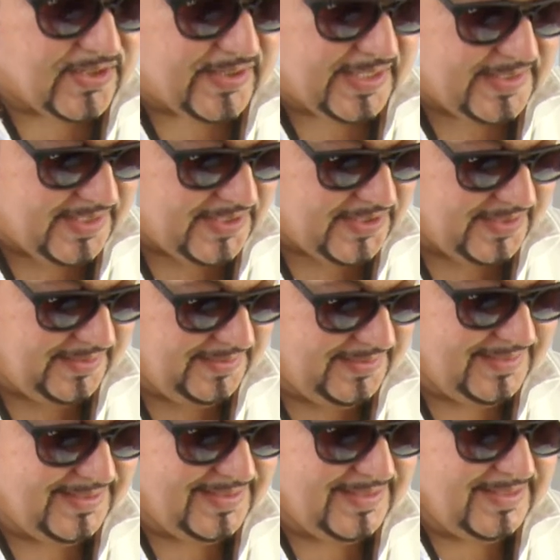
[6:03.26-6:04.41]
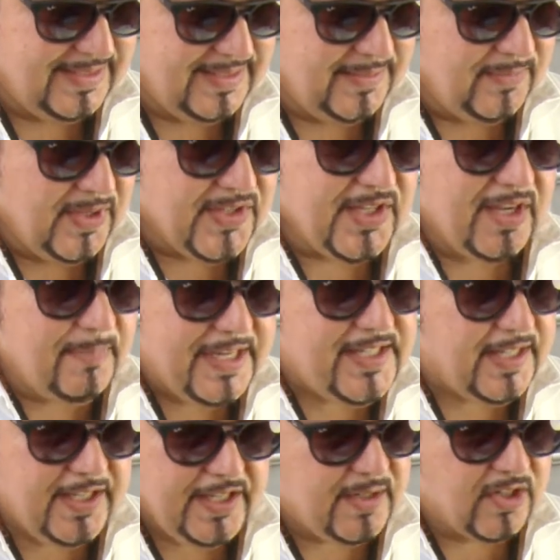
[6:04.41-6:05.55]
transition, so
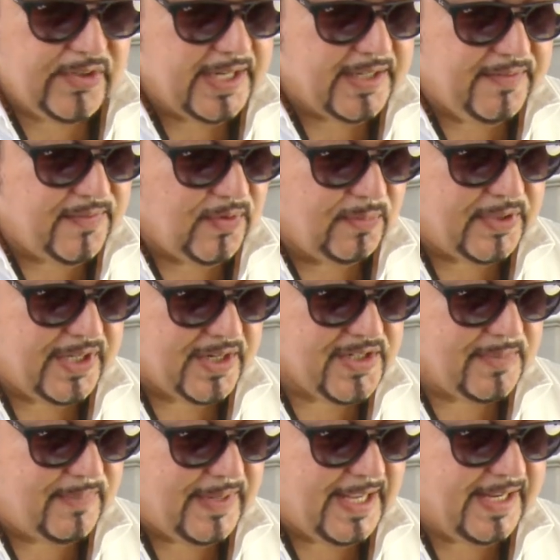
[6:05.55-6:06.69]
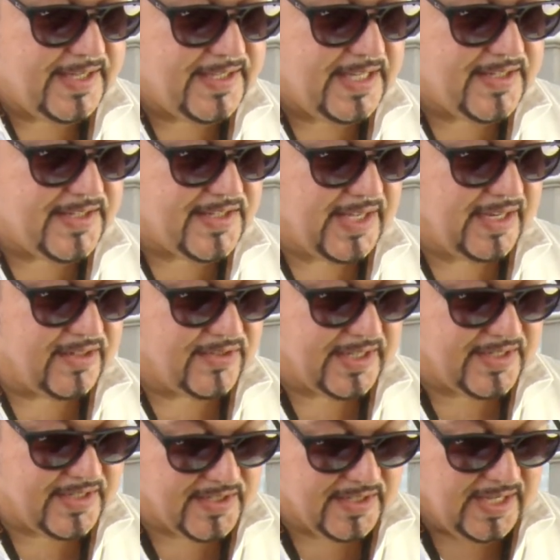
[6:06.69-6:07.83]
basically you can create a full production playlist. Here's the second
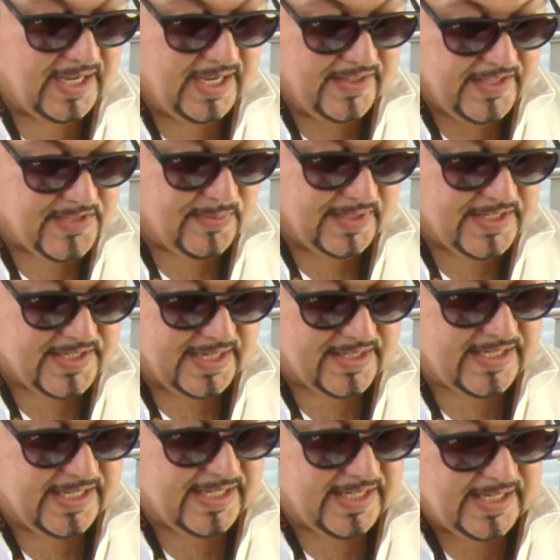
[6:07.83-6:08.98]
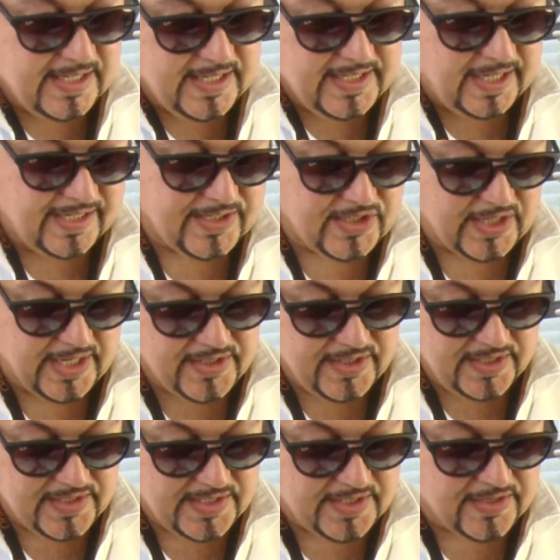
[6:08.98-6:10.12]
transition. This one is actually a, a color change.
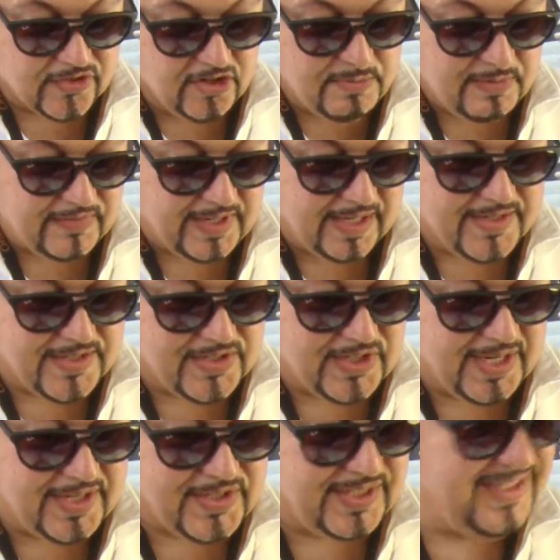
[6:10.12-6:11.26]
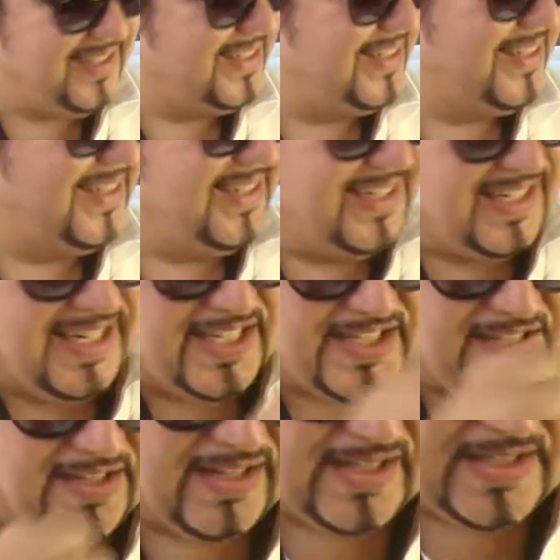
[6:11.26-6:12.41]
You can see the group of colors are changing and
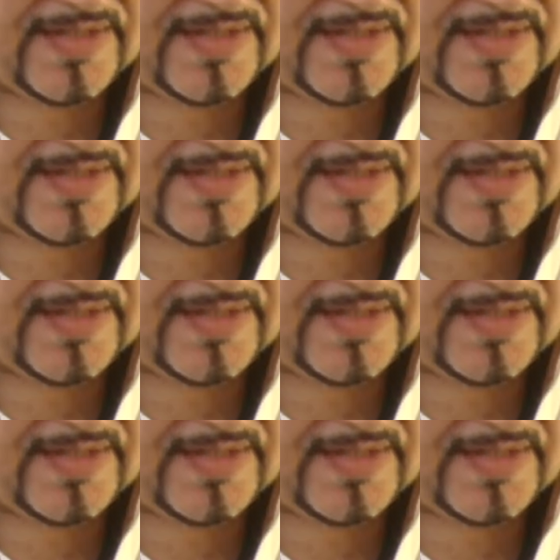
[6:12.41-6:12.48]
actually the light